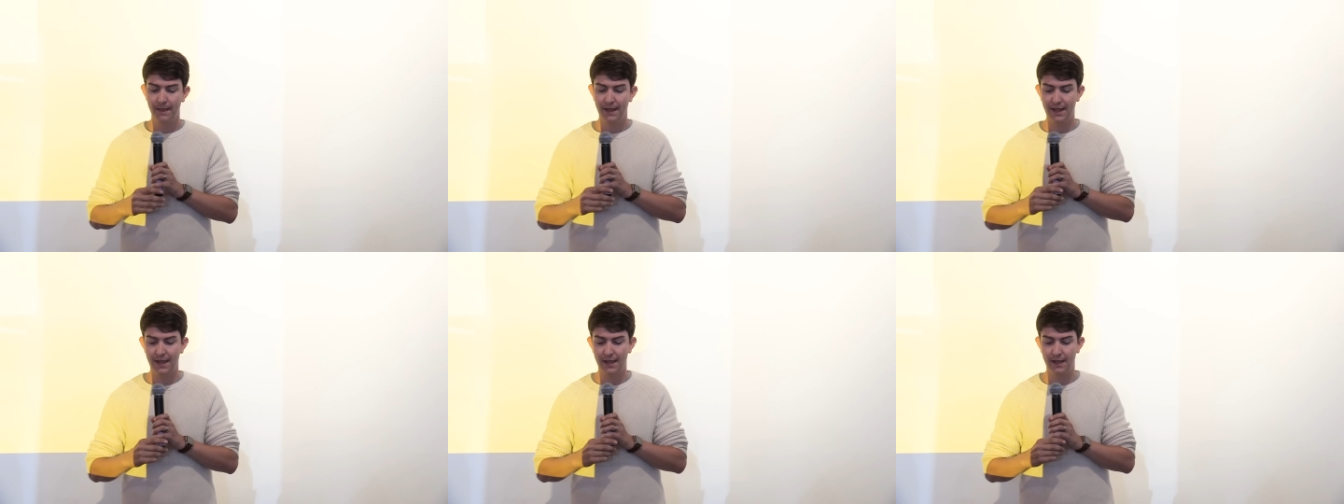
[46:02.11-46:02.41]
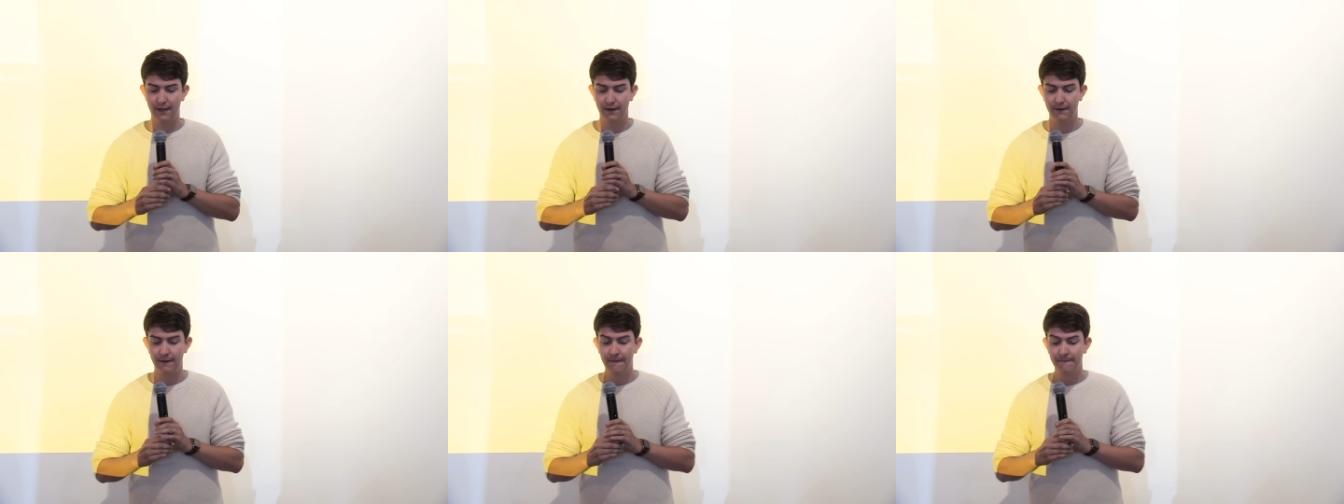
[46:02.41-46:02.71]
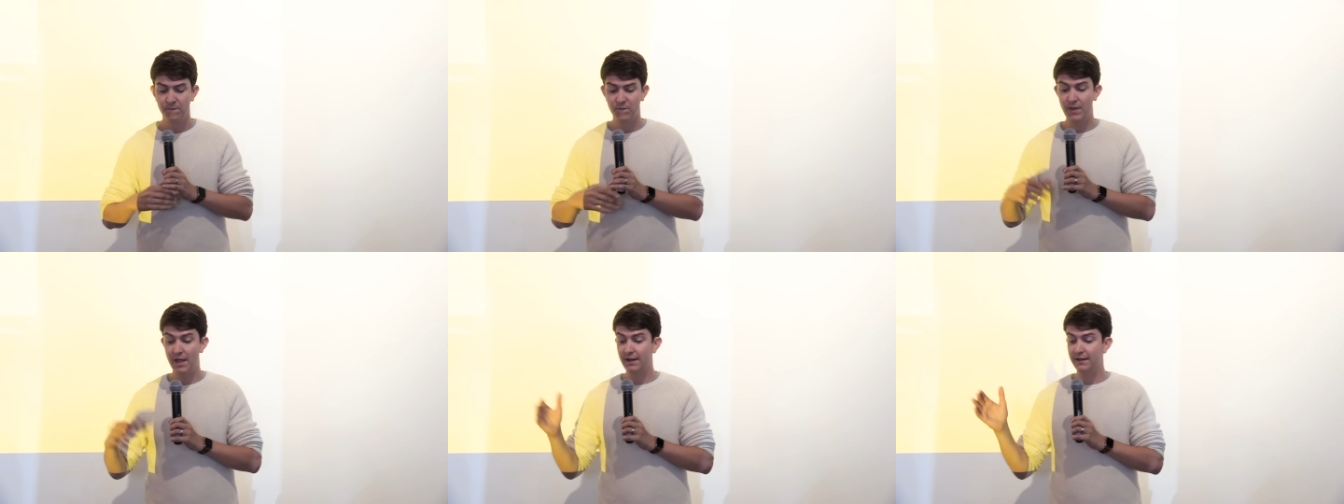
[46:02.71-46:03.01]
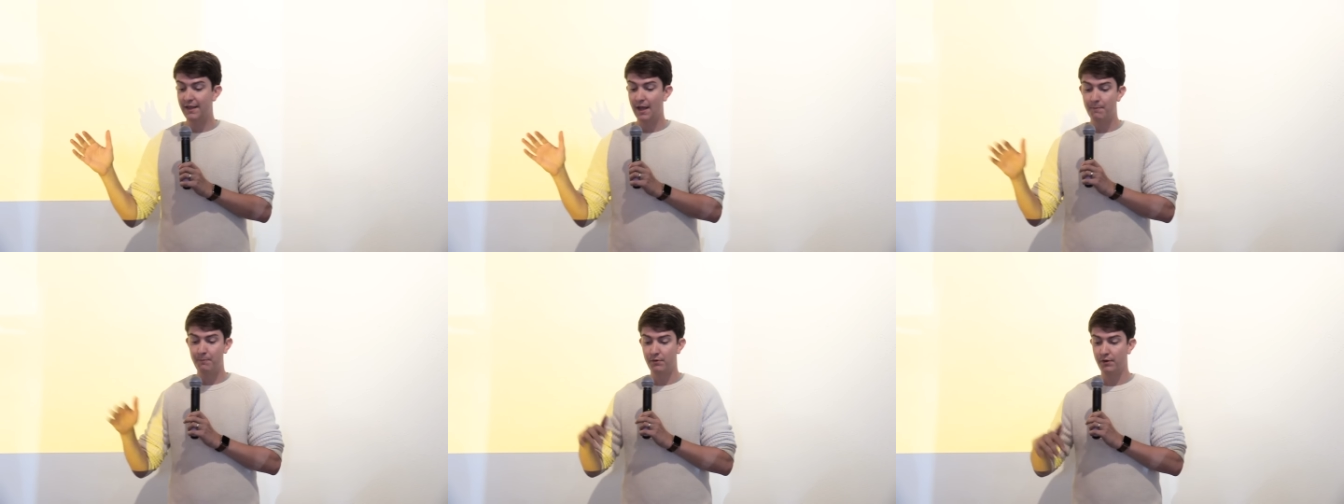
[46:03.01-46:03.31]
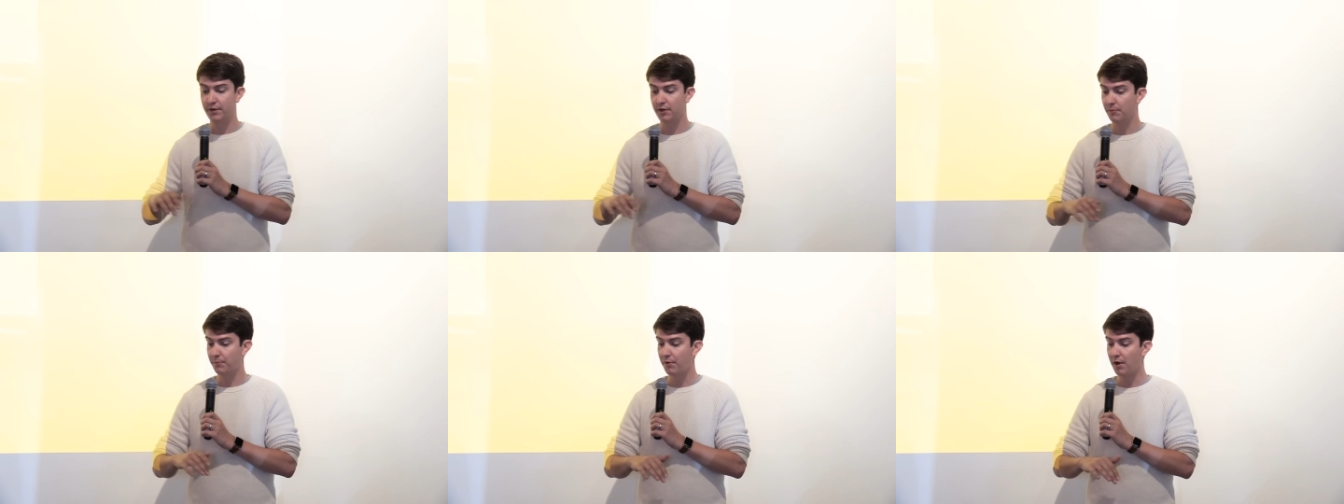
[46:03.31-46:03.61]
And then at that
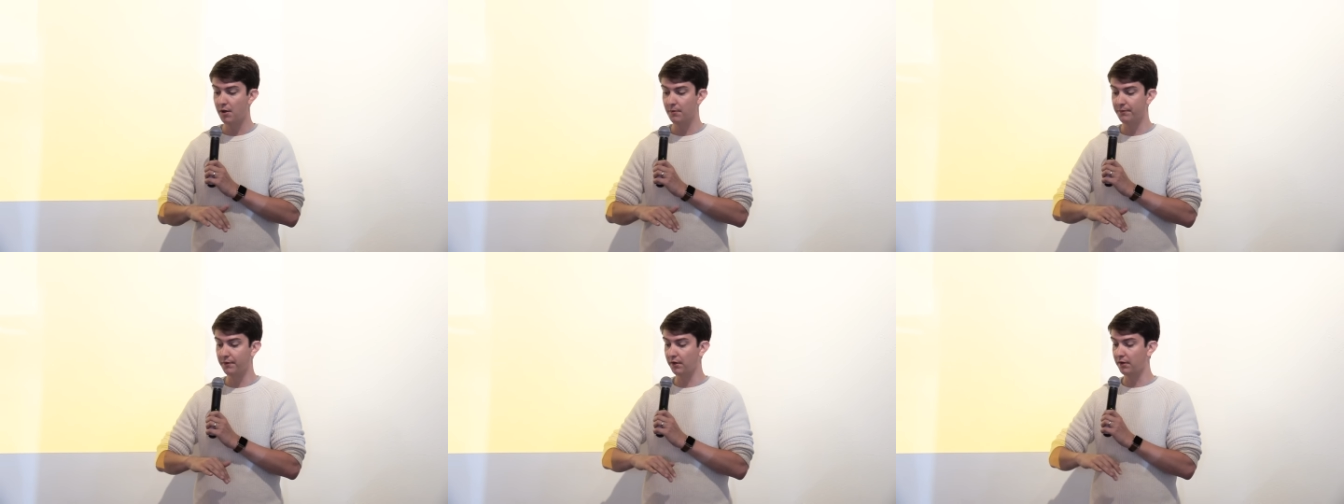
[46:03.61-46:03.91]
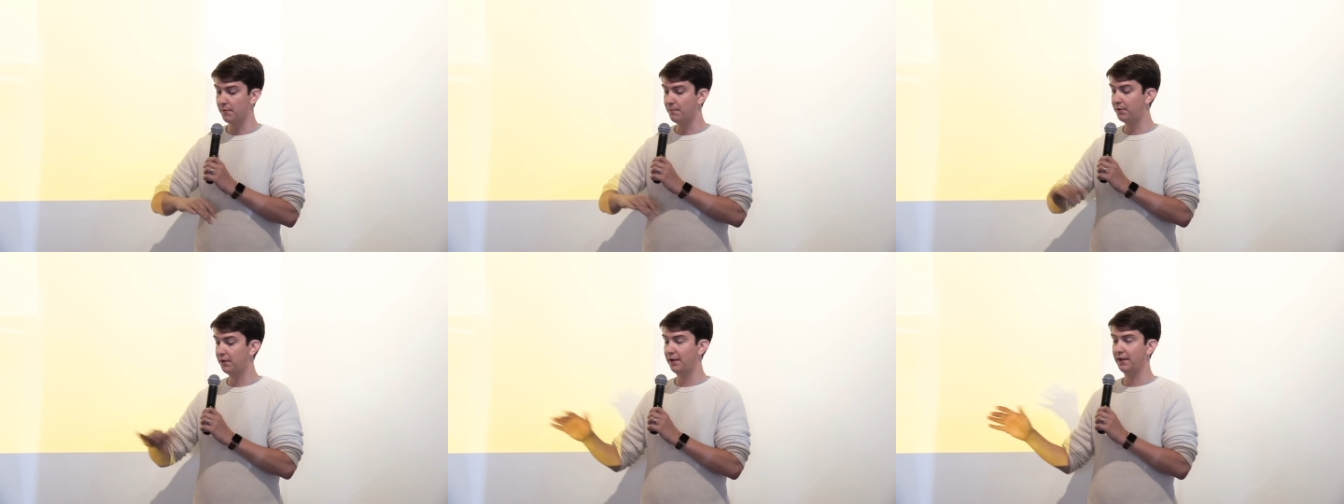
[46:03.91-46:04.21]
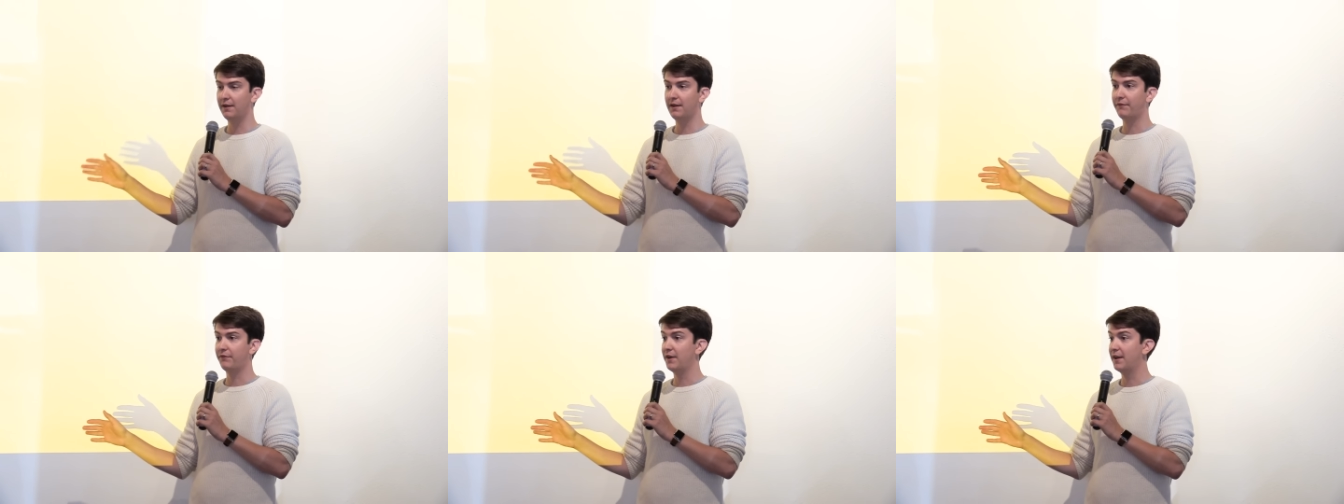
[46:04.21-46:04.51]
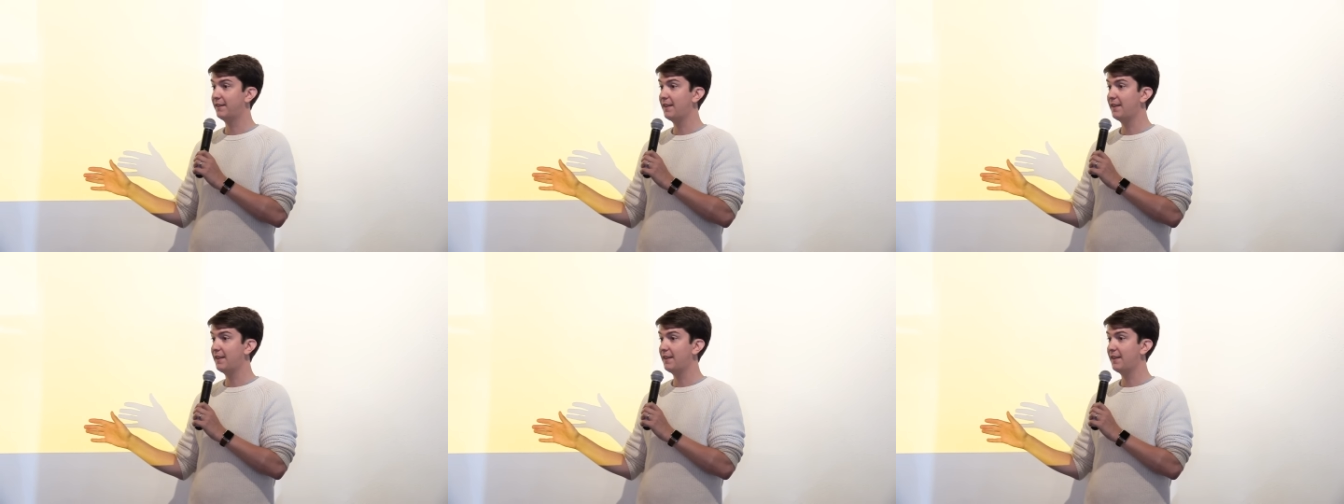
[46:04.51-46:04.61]
point, your problems are completely different.